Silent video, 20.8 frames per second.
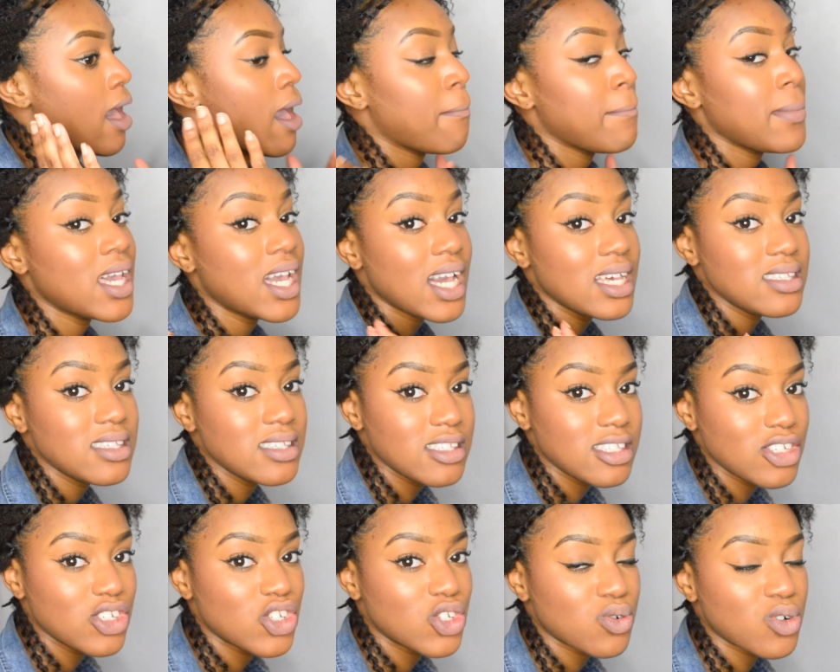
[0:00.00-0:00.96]
And because it's
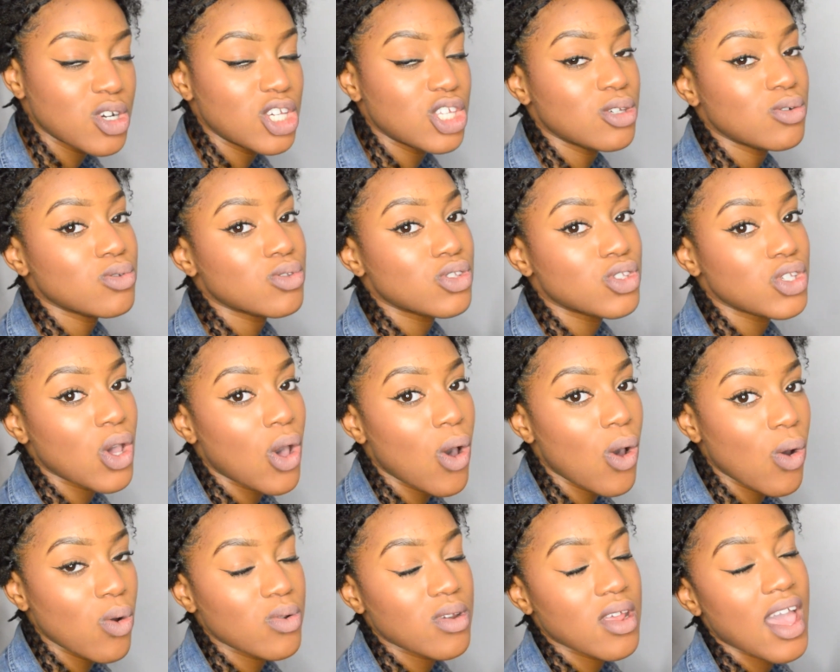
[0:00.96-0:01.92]
this short, you
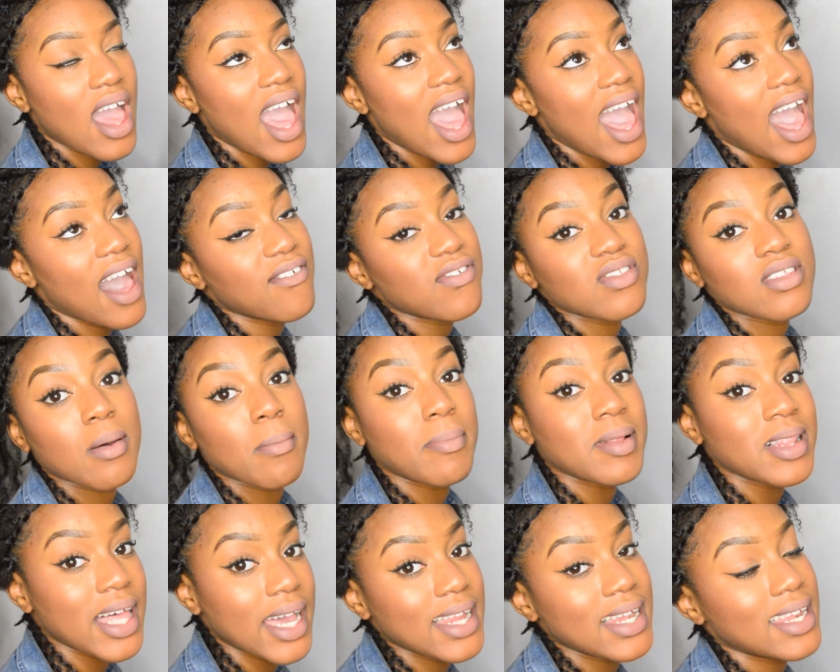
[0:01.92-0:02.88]
don't have to
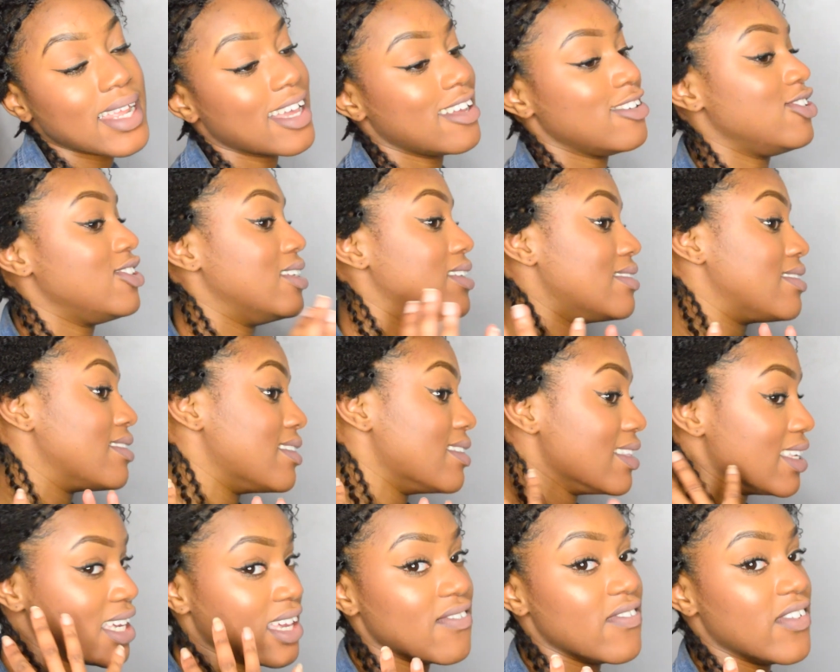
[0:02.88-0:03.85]
blend it. Just
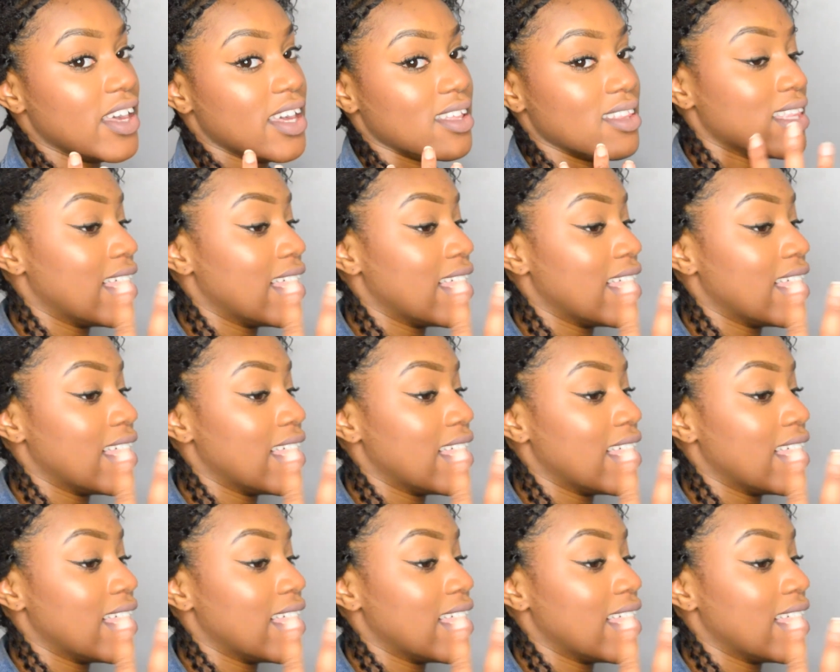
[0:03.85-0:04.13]
leave it.